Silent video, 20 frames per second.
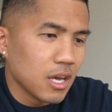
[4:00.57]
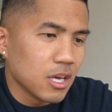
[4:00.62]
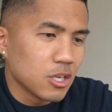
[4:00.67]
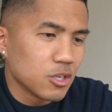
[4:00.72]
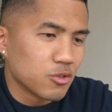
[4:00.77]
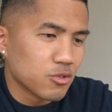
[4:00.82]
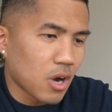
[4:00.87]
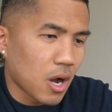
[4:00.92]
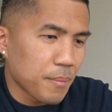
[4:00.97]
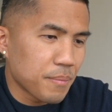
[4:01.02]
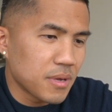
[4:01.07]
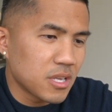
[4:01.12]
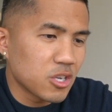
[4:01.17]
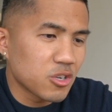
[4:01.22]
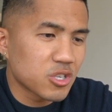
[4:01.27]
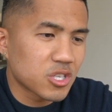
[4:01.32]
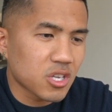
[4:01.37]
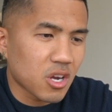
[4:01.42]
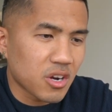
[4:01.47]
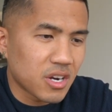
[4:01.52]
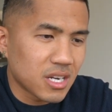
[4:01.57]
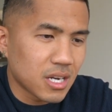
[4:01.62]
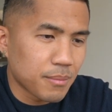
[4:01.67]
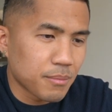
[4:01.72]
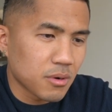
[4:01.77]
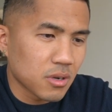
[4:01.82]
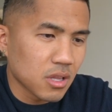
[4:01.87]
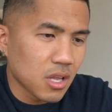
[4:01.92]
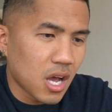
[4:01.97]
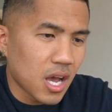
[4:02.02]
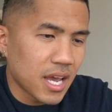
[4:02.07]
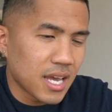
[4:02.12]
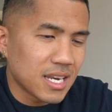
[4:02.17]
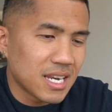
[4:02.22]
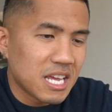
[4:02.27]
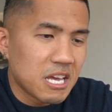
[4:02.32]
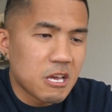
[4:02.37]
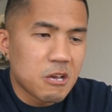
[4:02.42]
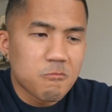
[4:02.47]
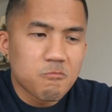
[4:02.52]
Drop in your starting number line.
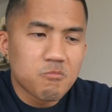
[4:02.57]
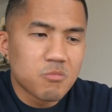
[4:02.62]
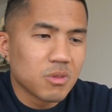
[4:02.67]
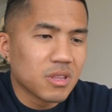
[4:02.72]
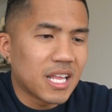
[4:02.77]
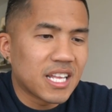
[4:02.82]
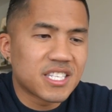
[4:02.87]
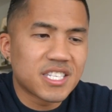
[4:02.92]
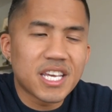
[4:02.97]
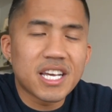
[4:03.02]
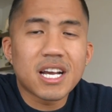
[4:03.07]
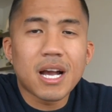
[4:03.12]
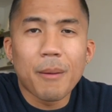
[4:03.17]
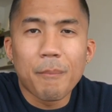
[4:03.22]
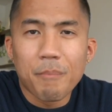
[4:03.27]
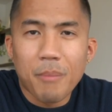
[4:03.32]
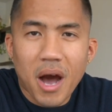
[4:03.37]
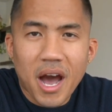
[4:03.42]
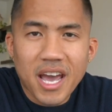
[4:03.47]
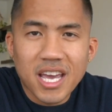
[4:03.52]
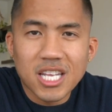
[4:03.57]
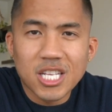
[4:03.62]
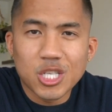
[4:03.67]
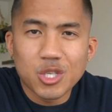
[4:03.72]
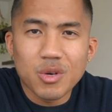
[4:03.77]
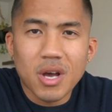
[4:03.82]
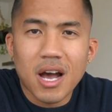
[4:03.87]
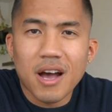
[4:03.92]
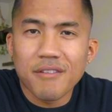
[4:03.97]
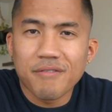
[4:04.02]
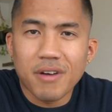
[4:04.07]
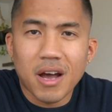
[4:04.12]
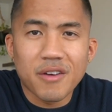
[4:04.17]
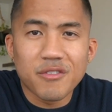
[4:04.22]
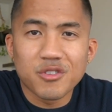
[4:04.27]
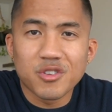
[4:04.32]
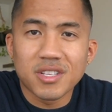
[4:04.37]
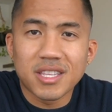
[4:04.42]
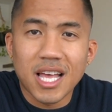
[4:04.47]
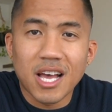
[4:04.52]
Let's say combined you have
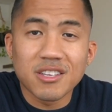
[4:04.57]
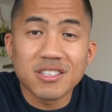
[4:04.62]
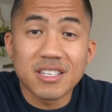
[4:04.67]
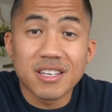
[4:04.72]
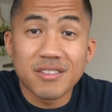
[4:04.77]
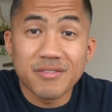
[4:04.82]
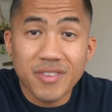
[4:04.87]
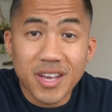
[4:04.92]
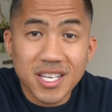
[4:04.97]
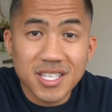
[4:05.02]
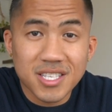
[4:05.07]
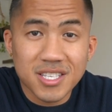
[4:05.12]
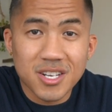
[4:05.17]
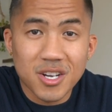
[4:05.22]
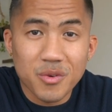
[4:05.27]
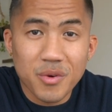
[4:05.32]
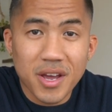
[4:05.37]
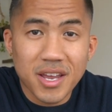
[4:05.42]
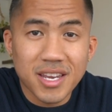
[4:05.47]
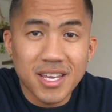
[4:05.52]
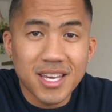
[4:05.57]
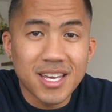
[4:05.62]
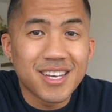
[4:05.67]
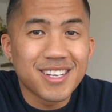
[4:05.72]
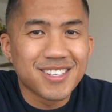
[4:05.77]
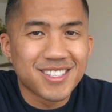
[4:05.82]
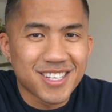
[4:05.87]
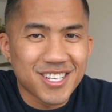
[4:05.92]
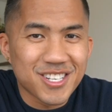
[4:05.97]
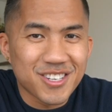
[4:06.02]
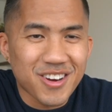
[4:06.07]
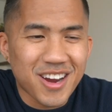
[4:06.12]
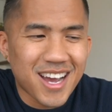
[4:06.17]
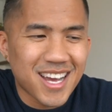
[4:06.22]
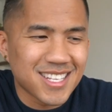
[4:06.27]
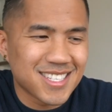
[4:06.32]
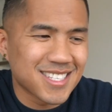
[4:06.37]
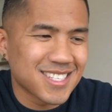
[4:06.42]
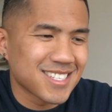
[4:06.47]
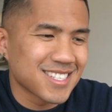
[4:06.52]
500,000 invested already,
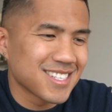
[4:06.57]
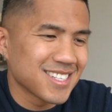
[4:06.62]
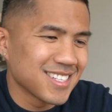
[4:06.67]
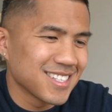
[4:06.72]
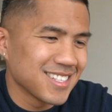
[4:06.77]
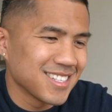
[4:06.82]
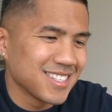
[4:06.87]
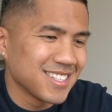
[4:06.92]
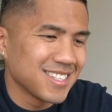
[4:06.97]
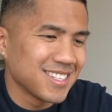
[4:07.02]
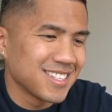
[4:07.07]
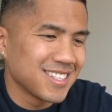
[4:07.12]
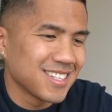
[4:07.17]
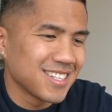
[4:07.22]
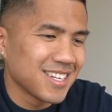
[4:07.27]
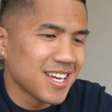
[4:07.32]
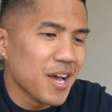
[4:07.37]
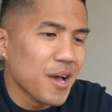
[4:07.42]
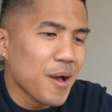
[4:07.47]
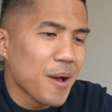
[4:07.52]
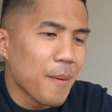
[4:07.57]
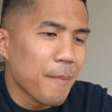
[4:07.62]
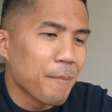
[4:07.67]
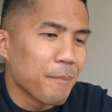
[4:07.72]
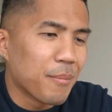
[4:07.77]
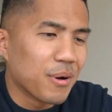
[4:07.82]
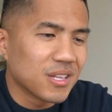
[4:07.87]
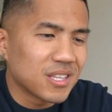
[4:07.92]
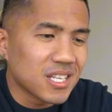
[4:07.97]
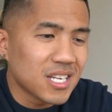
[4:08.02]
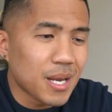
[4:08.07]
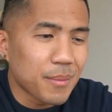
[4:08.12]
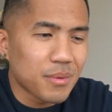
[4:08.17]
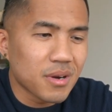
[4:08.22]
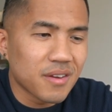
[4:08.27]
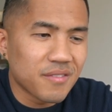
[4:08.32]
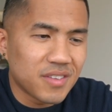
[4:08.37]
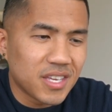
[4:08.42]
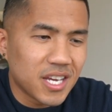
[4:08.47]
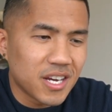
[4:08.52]
congrats. Put the number
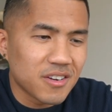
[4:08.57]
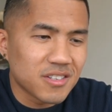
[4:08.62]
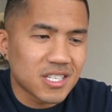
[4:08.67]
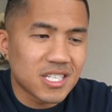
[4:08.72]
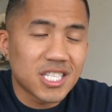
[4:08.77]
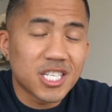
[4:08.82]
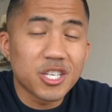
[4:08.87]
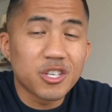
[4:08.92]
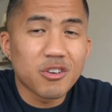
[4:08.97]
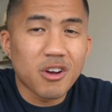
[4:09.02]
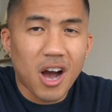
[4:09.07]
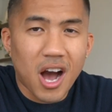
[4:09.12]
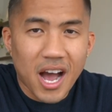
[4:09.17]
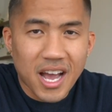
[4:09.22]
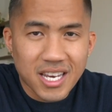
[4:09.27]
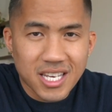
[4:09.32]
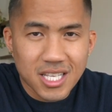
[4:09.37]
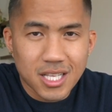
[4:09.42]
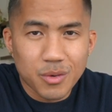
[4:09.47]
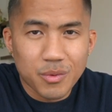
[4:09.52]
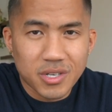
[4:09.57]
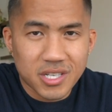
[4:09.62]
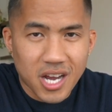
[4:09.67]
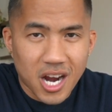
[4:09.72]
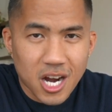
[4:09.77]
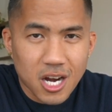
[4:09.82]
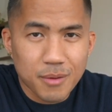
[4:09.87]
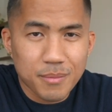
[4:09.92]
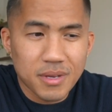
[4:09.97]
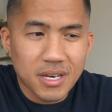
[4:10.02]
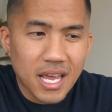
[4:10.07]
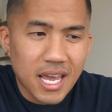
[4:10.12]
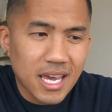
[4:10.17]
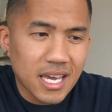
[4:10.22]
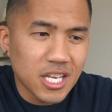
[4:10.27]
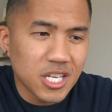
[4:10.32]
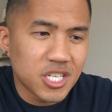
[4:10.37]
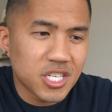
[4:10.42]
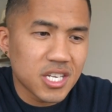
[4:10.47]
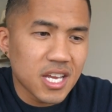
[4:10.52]
of years until your ideal retirement
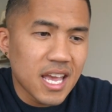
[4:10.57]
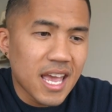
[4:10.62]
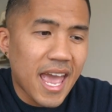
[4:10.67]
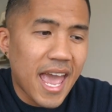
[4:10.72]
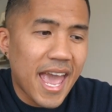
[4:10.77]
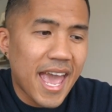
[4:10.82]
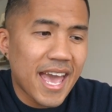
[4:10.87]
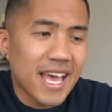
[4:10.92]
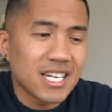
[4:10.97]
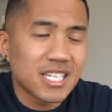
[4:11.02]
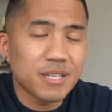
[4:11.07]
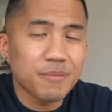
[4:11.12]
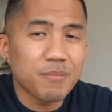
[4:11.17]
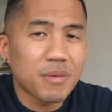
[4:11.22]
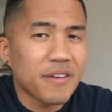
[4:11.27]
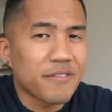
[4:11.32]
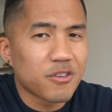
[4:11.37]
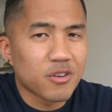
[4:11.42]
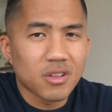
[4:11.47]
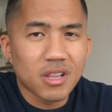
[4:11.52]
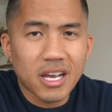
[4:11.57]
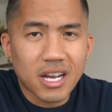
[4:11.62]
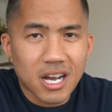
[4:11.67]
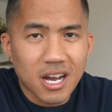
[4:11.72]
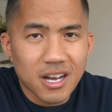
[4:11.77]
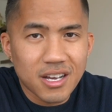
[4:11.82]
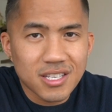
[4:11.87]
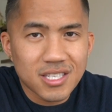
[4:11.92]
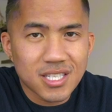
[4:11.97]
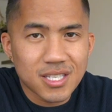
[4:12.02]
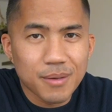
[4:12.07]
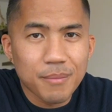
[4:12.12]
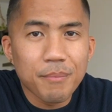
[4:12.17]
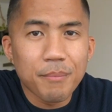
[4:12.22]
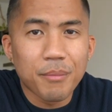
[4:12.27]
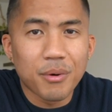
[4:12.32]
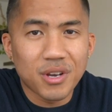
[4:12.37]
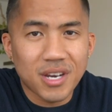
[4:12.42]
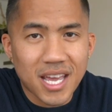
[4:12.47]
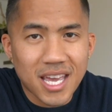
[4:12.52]
age, and if you're like us,
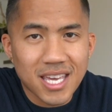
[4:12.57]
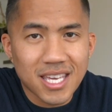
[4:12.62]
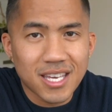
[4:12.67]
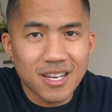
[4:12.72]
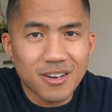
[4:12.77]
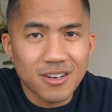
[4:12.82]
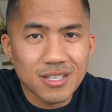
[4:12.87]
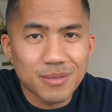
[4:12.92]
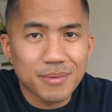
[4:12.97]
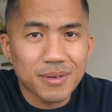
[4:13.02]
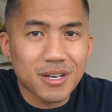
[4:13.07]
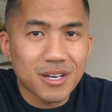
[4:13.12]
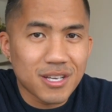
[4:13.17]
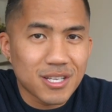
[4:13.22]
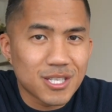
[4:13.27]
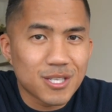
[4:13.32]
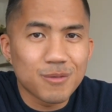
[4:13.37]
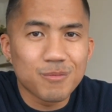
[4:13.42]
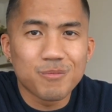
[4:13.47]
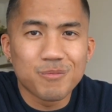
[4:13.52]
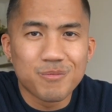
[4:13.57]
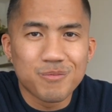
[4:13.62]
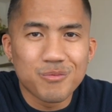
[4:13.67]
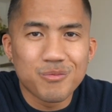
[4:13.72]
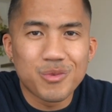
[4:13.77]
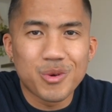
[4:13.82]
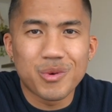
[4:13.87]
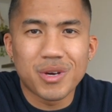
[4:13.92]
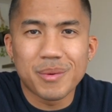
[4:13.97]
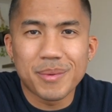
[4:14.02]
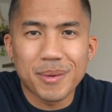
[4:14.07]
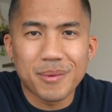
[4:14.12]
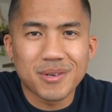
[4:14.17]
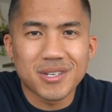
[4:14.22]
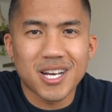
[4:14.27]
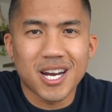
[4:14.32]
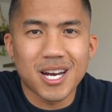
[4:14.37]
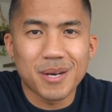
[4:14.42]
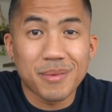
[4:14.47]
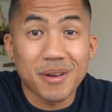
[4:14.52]
put 8 years because we wanna be
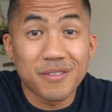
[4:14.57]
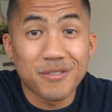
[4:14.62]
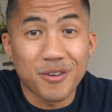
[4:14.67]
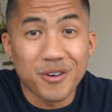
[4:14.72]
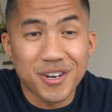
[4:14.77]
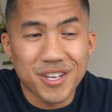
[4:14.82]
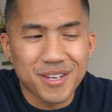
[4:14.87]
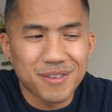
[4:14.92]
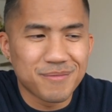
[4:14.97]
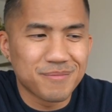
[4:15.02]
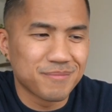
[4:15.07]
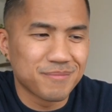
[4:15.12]
retired by 40.